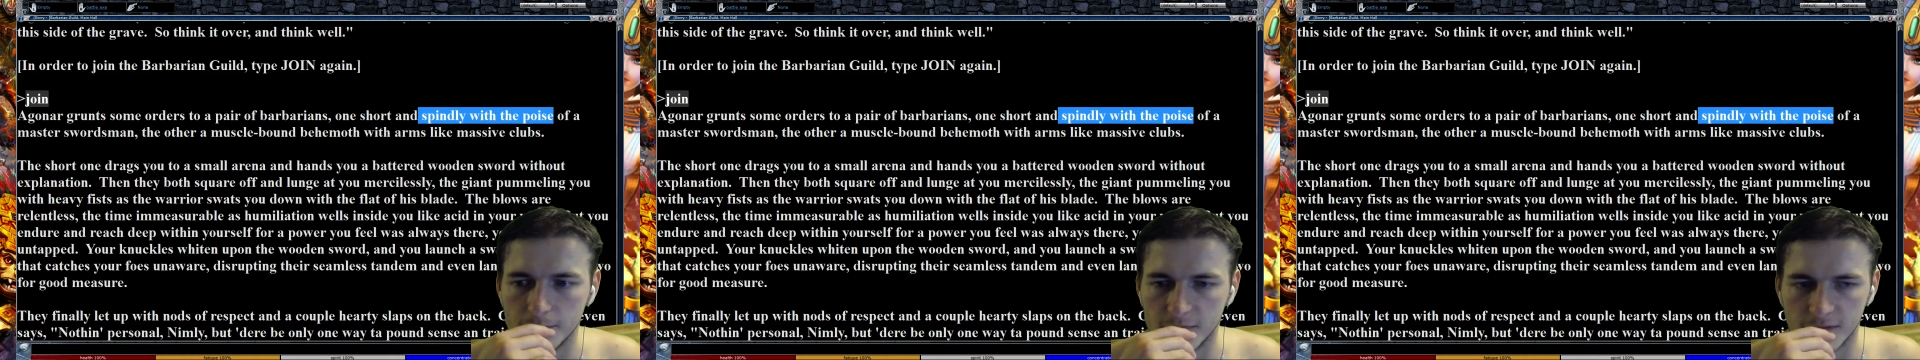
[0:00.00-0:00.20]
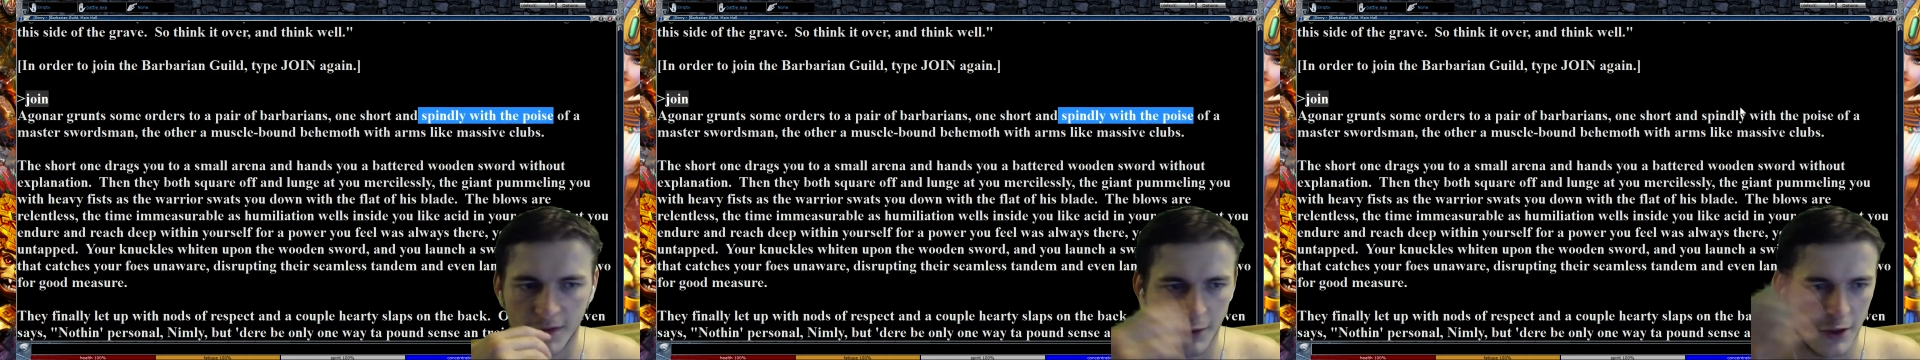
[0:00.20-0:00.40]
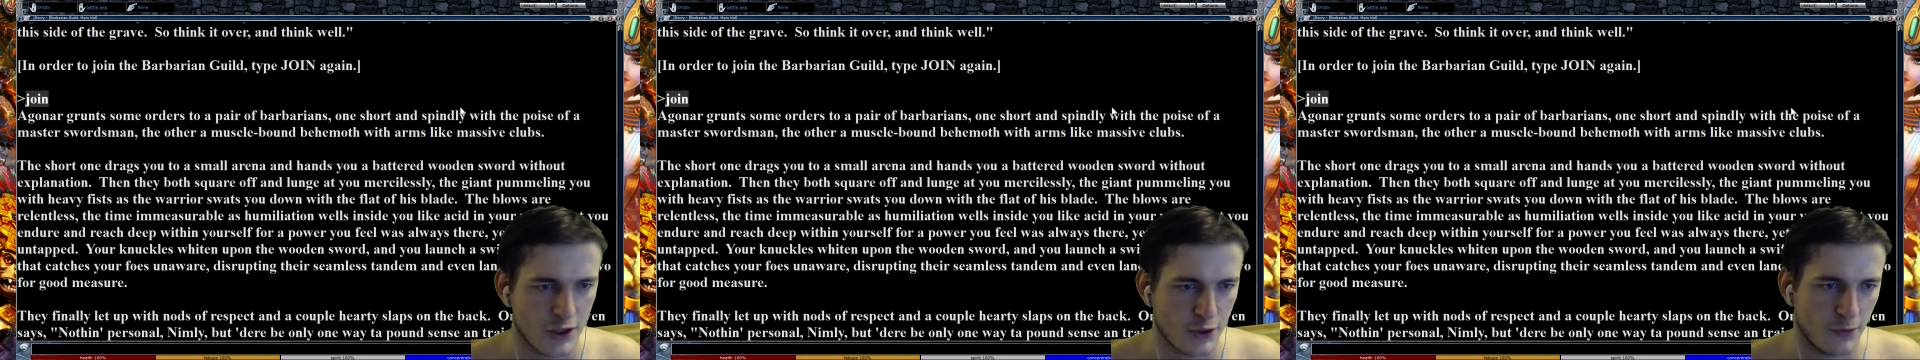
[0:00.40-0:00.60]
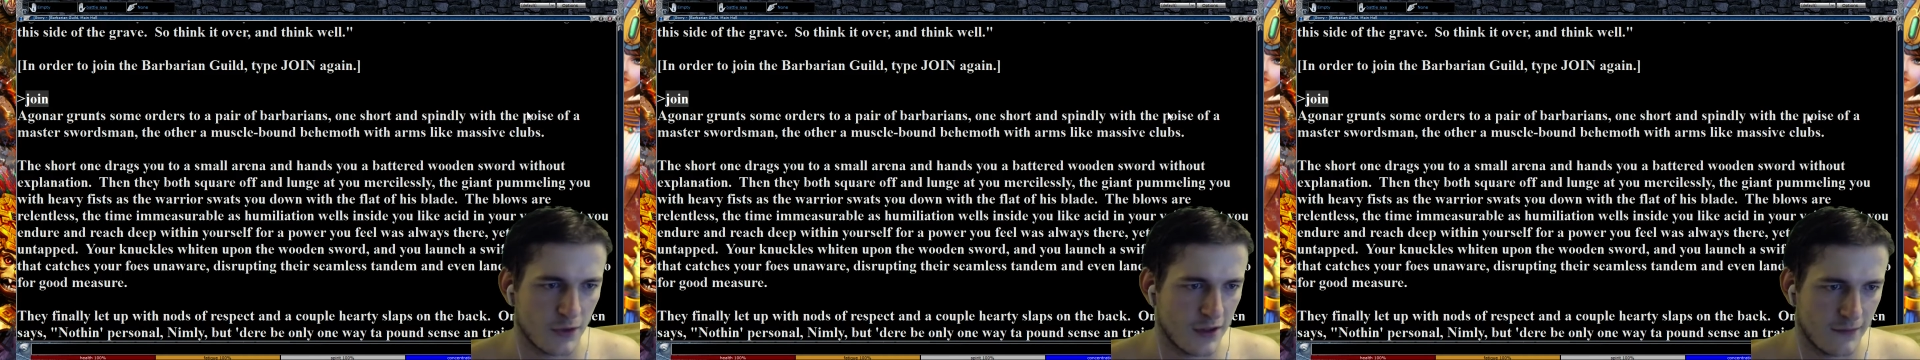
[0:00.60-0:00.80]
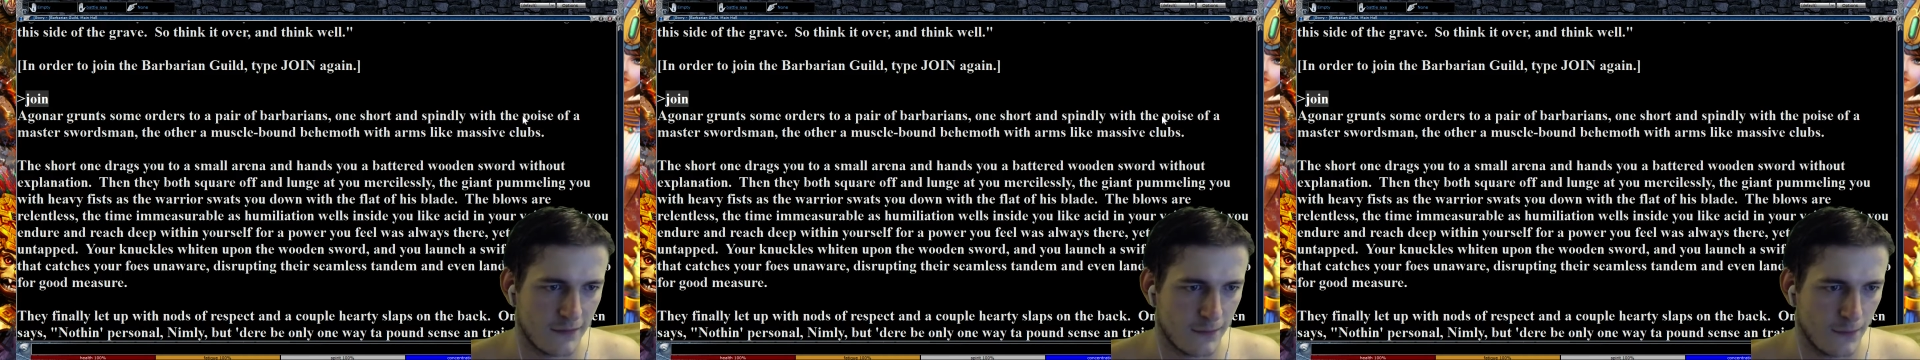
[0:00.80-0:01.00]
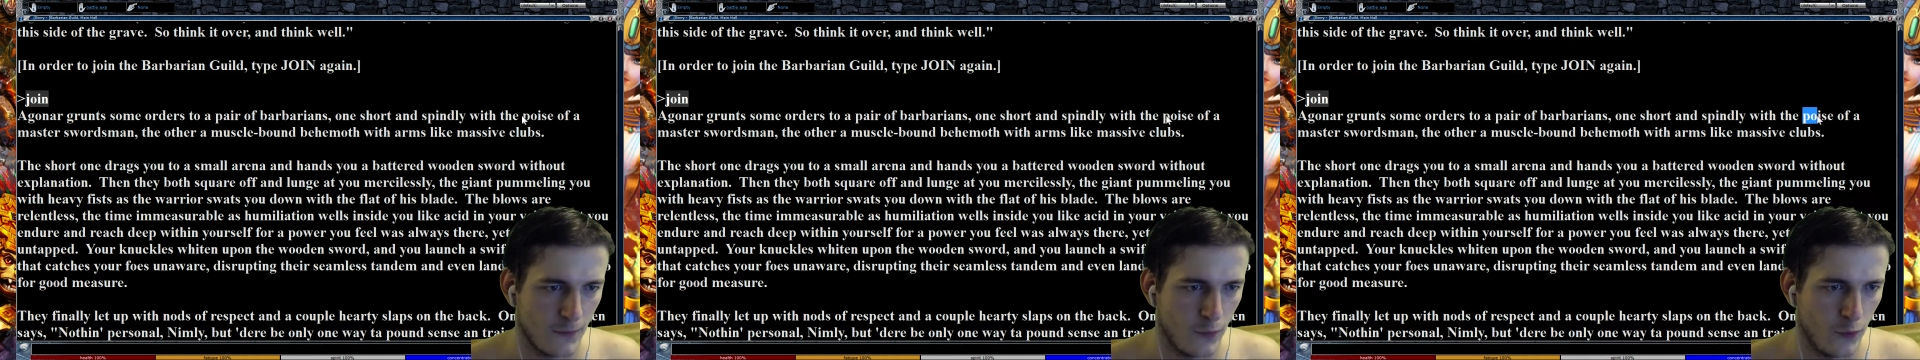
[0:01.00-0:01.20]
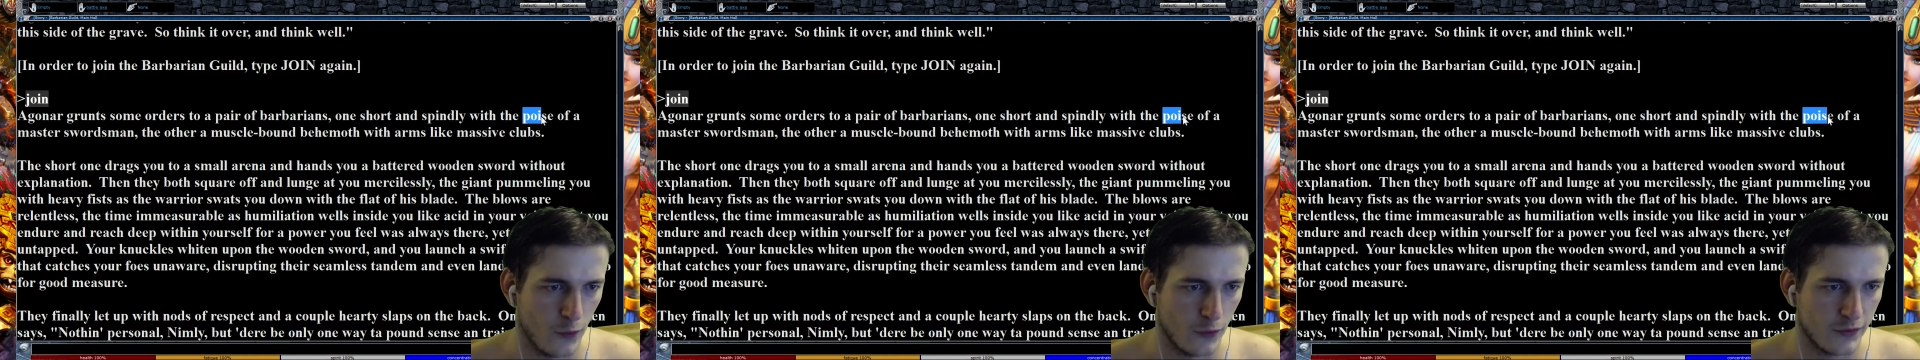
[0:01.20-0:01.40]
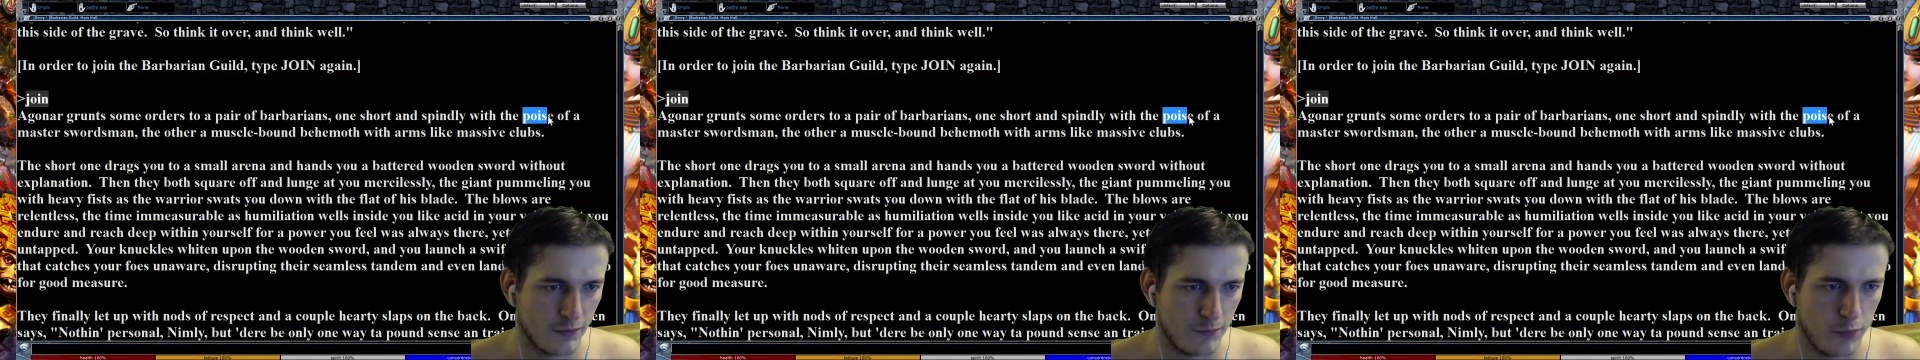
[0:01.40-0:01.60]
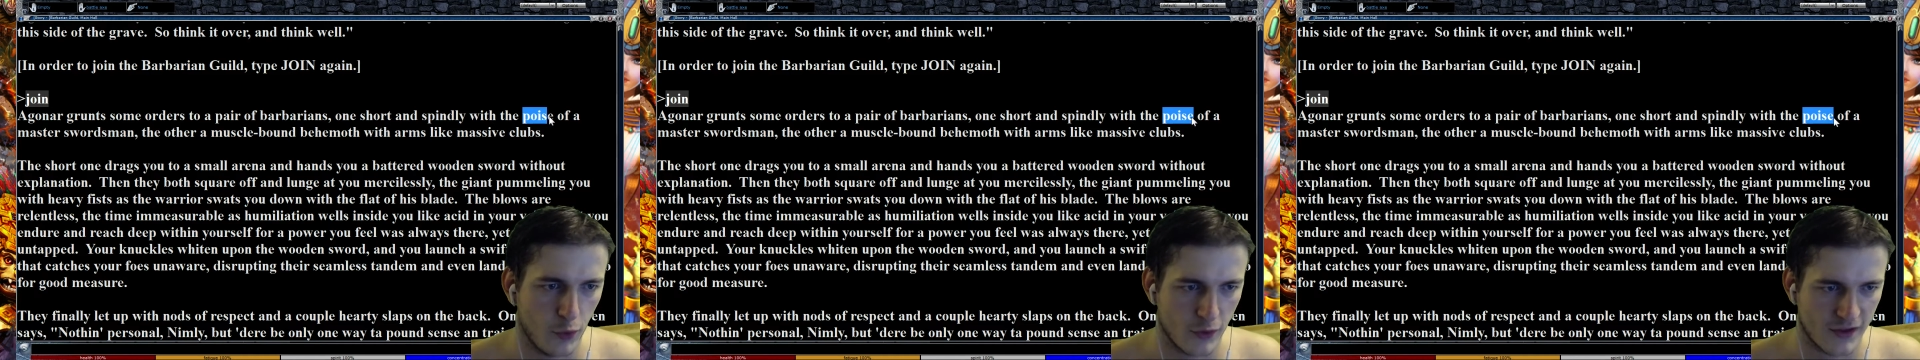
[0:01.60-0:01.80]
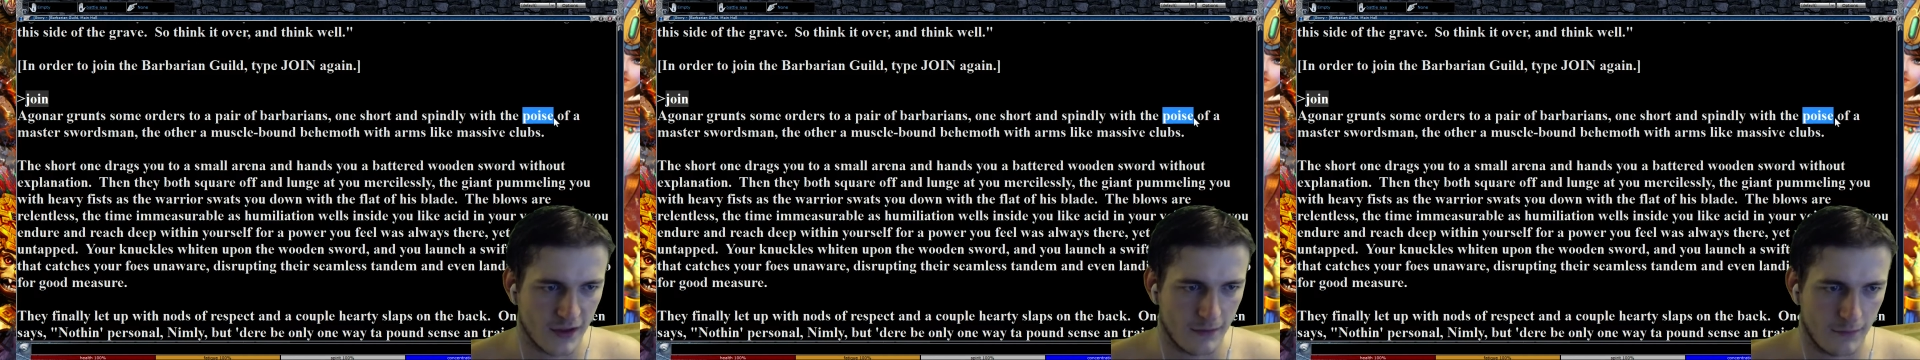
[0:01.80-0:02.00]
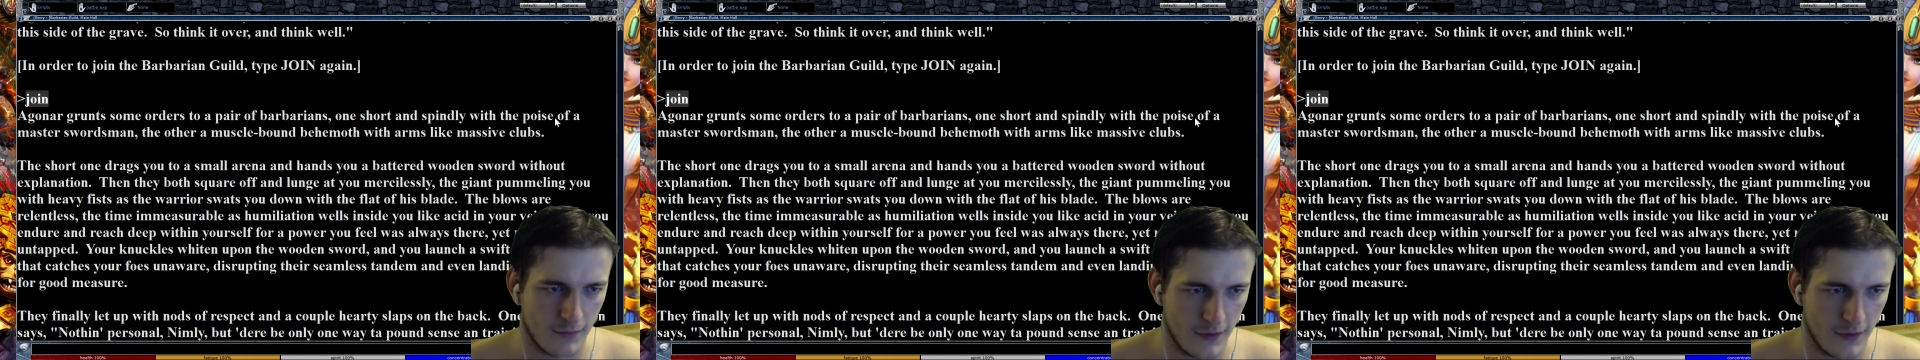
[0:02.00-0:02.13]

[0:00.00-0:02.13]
In Russia we have word poza,